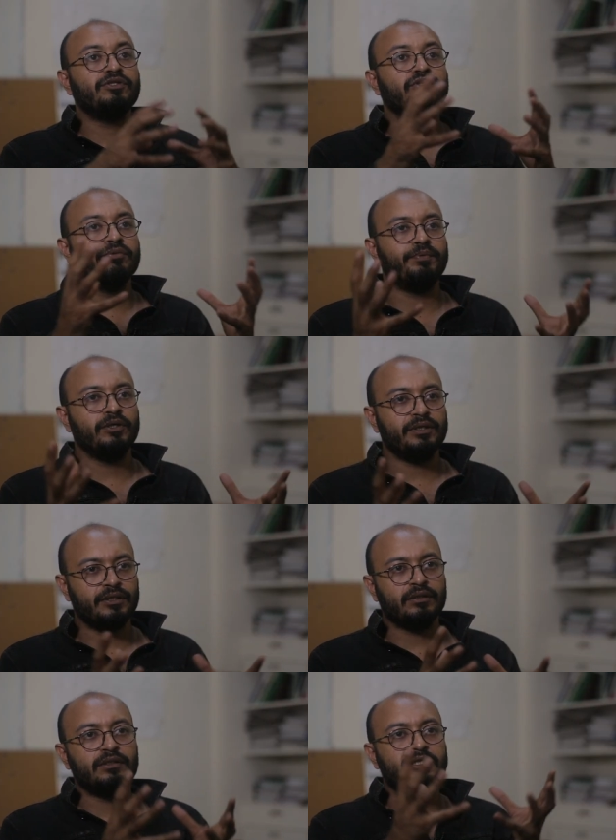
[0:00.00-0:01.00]

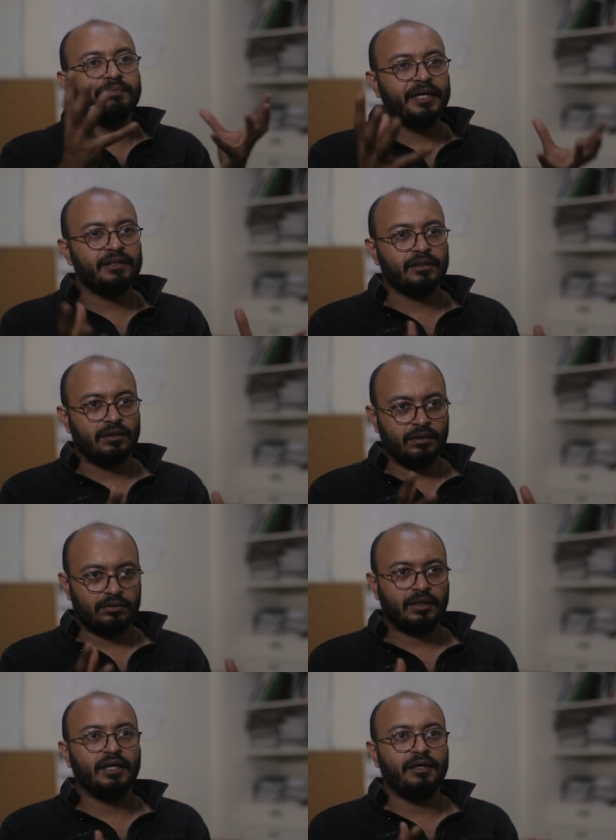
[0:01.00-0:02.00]
geopolitical debate
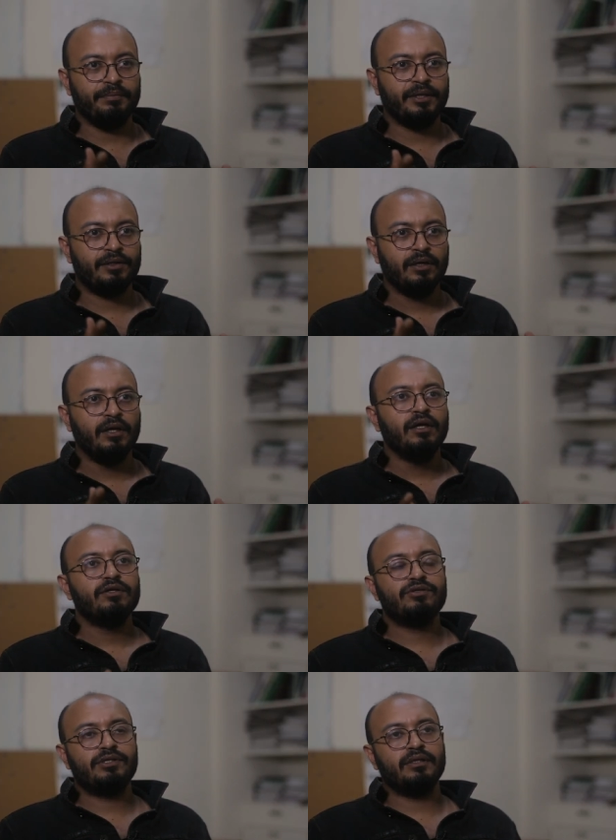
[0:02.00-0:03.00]
around climate,
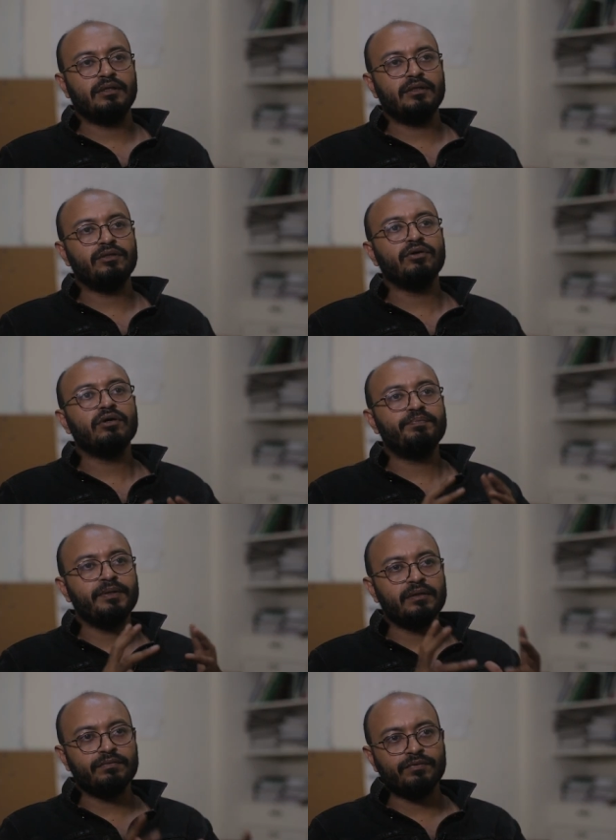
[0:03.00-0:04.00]
you see that the
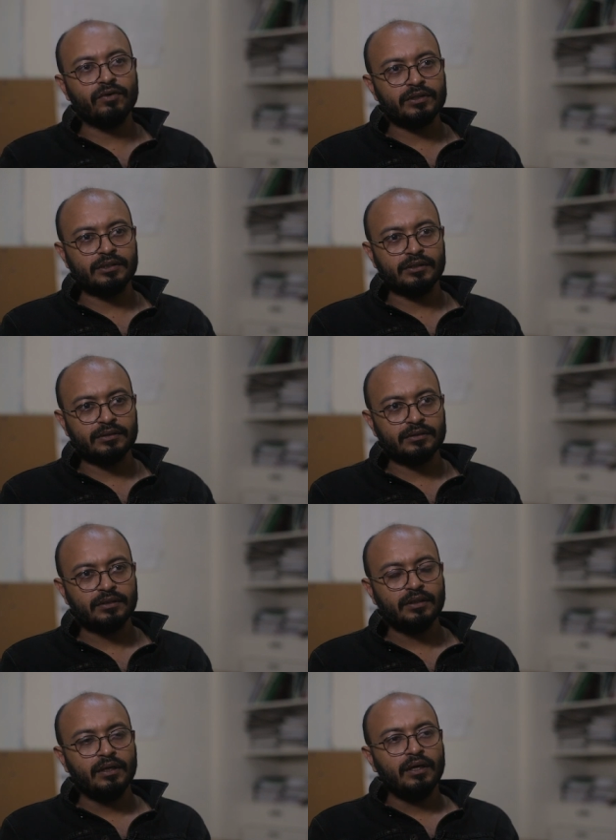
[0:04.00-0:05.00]
European voices
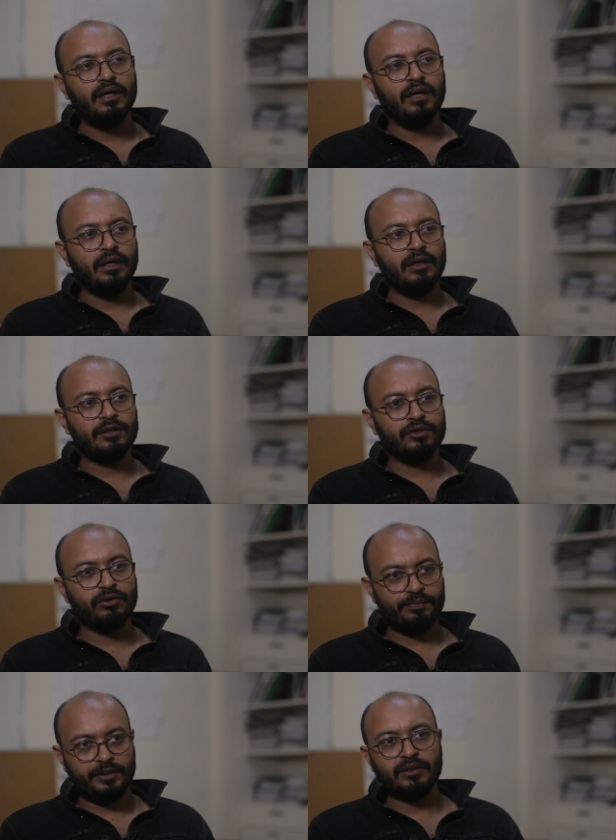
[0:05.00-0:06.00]
and the
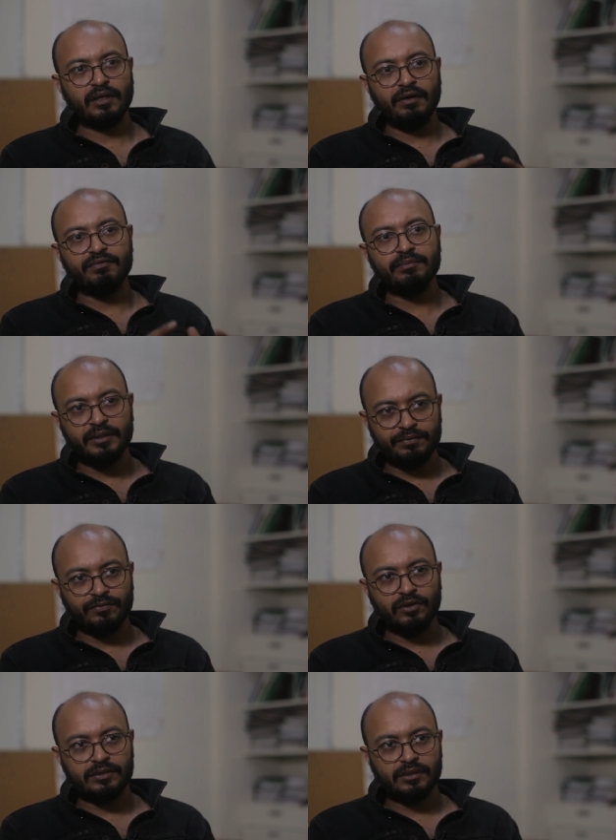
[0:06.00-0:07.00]
European government
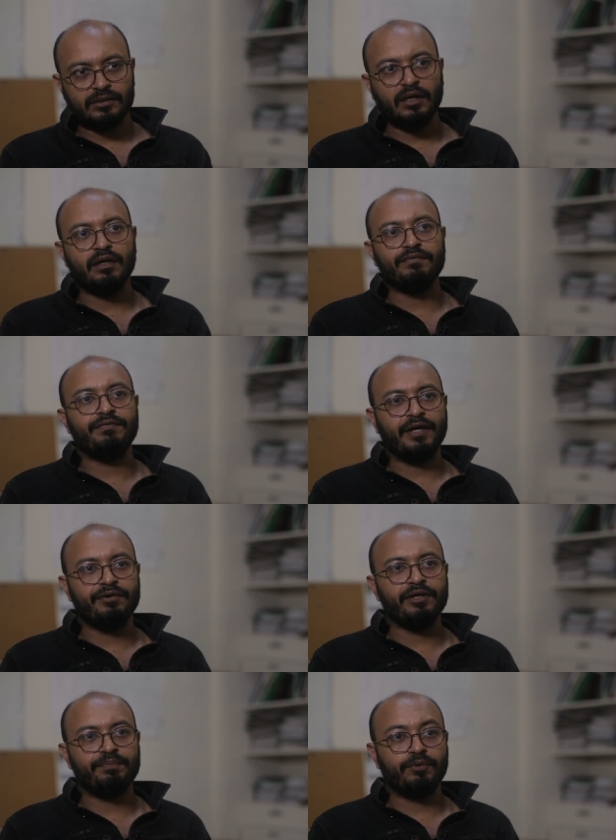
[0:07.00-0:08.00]
voices are
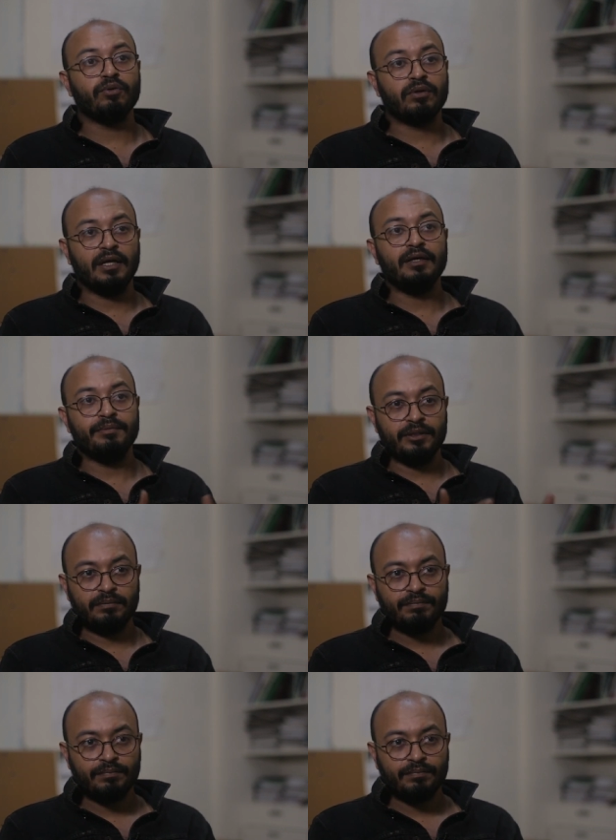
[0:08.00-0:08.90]
very pro-climate.